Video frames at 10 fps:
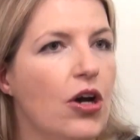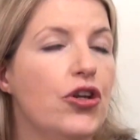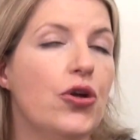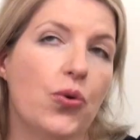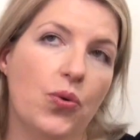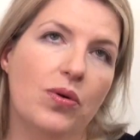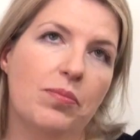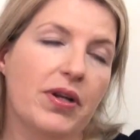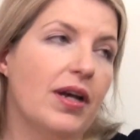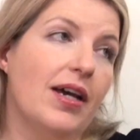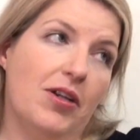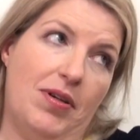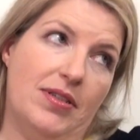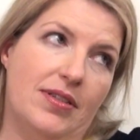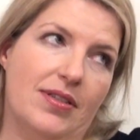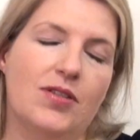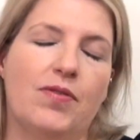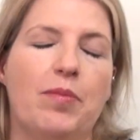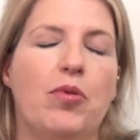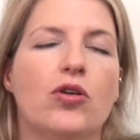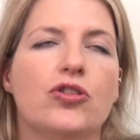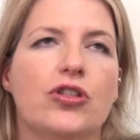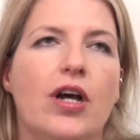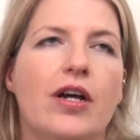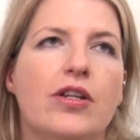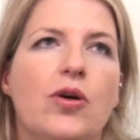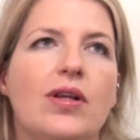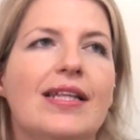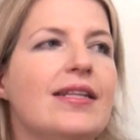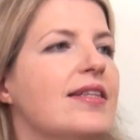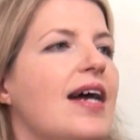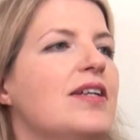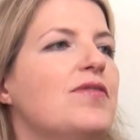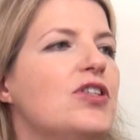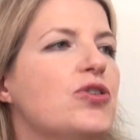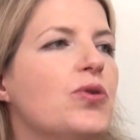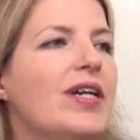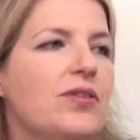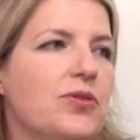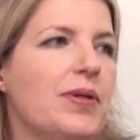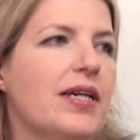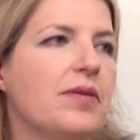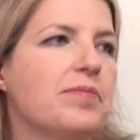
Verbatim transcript: No, but I like Grassington. That's yeah. very posh. Uh, no, a little tiny village called Kildwick.